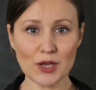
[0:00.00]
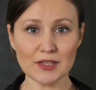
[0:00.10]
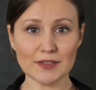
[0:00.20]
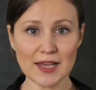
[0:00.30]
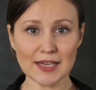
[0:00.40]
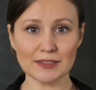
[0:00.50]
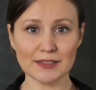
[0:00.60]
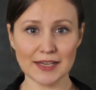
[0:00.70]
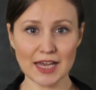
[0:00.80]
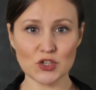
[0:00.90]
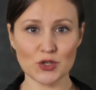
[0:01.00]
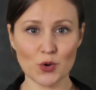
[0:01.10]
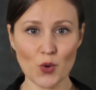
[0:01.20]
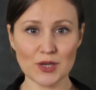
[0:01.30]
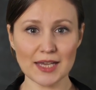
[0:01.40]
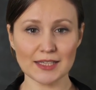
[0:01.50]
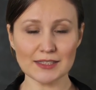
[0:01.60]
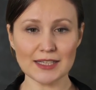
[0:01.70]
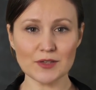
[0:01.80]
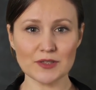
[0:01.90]
insights into the
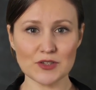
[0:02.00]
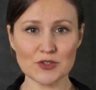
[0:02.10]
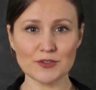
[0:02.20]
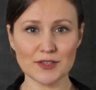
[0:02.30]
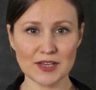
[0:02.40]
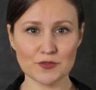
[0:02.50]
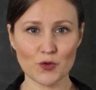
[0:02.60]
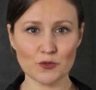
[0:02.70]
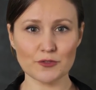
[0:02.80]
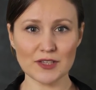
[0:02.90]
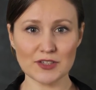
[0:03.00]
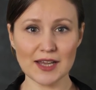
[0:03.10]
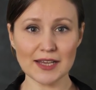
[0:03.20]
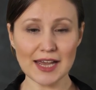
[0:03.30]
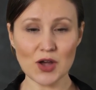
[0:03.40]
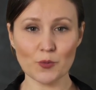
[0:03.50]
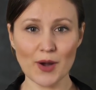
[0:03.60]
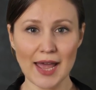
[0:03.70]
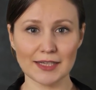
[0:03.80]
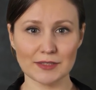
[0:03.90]
workings of a successful fintech
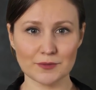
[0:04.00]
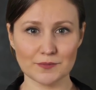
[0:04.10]
enterprise.